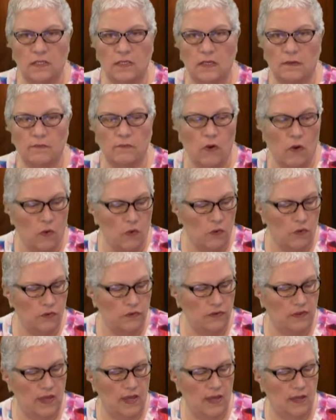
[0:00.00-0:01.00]
some
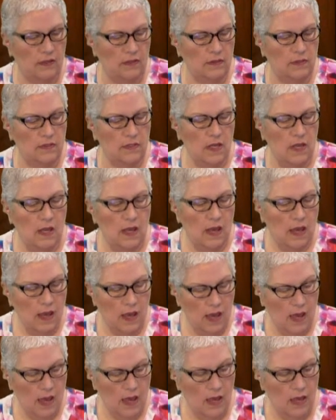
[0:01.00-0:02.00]
old things
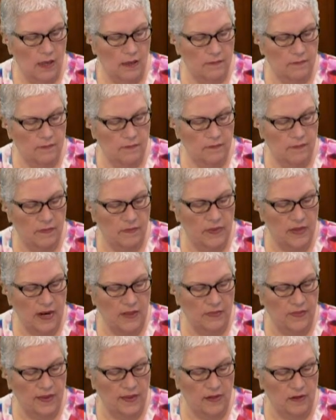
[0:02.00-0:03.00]
that I
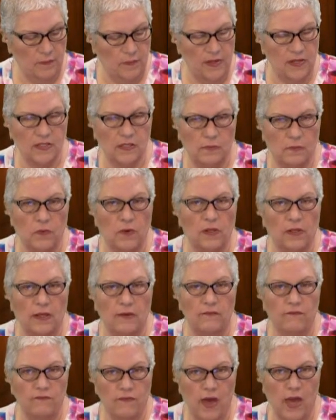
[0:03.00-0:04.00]
think it'll be some really
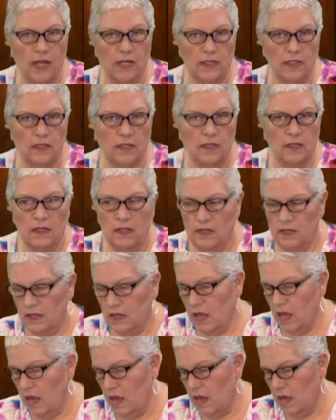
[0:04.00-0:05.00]
fun
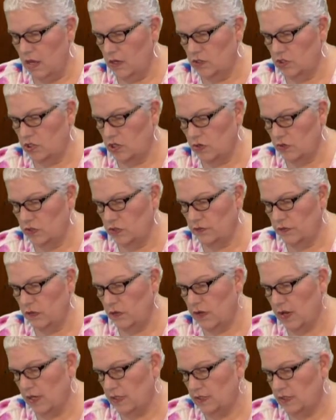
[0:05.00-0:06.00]
shows for you
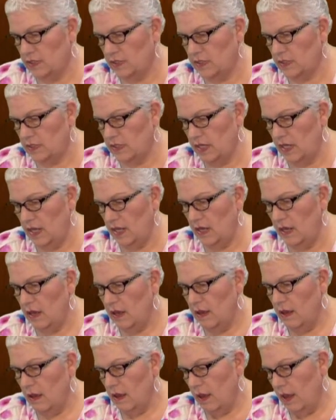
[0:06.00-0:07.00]
guys to see.
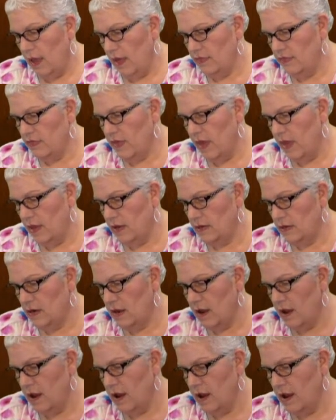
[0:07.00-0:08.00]
And
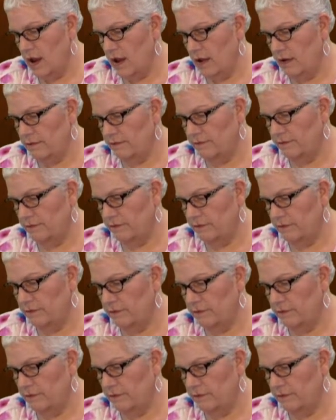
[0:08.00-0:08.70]
then, so